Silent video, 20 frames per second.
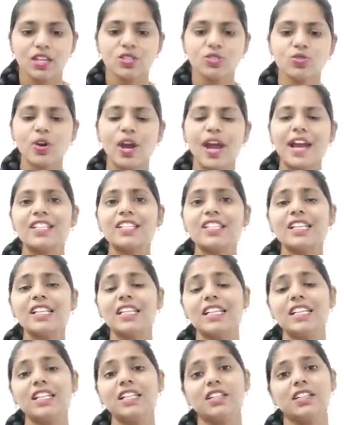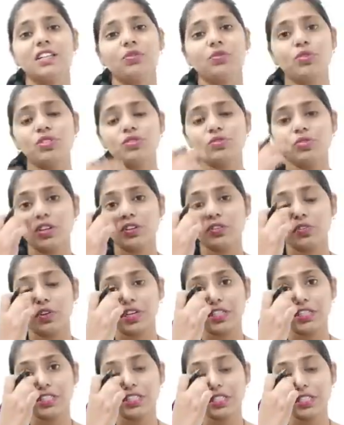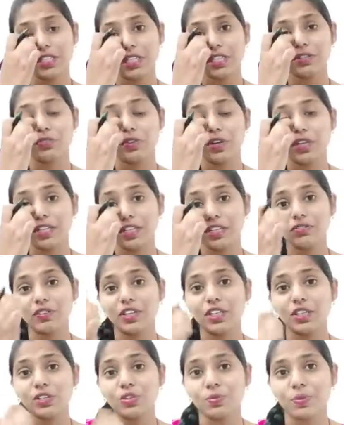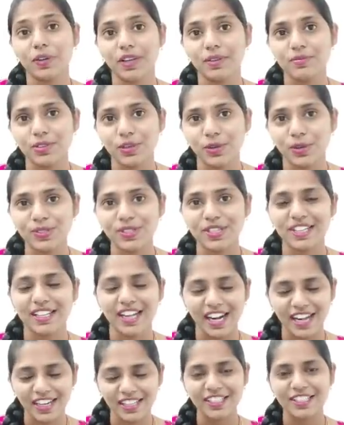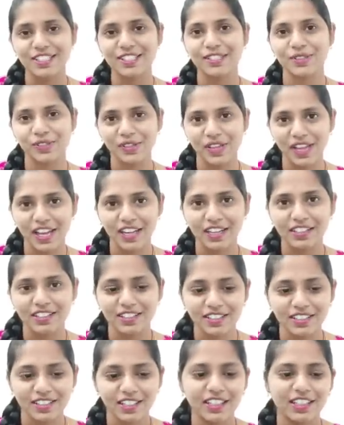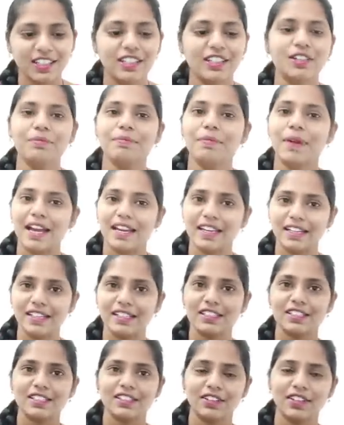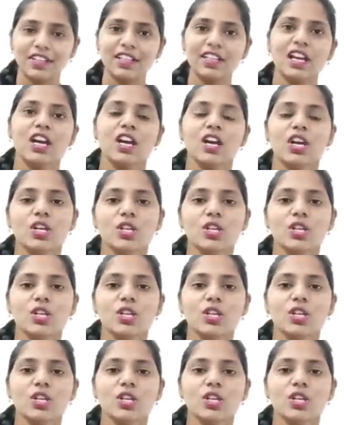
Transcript: So actually there was one question in 2022 prelims also regarding this solar panels, right?